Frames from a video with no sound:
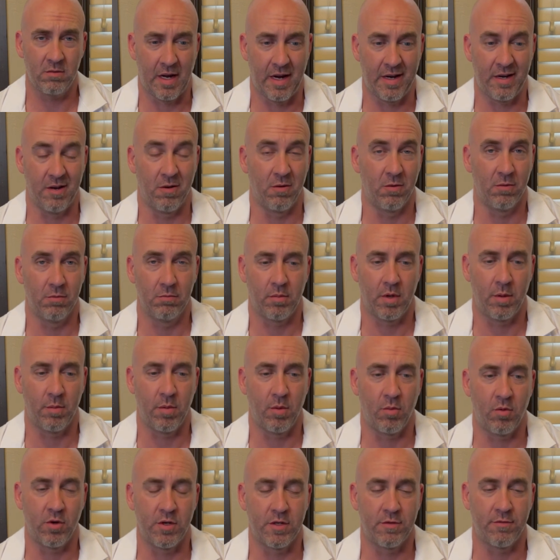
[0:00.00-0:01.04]
I don't. My
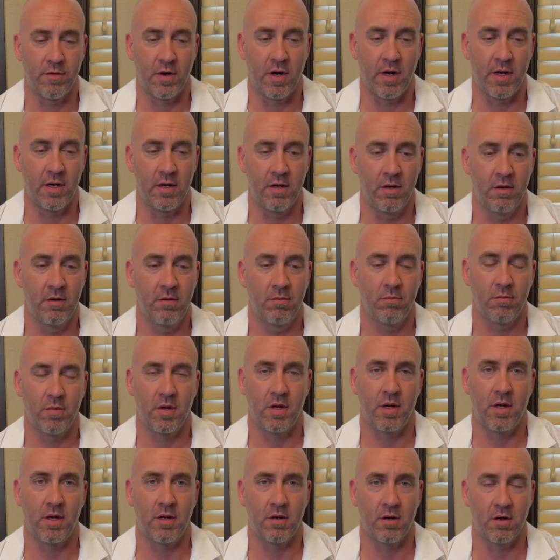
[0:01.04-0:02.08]
memory's fine.
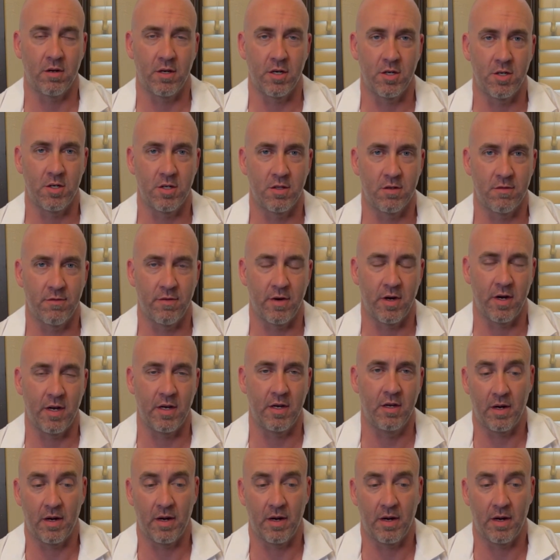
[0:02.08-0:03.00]
My cognition's fine.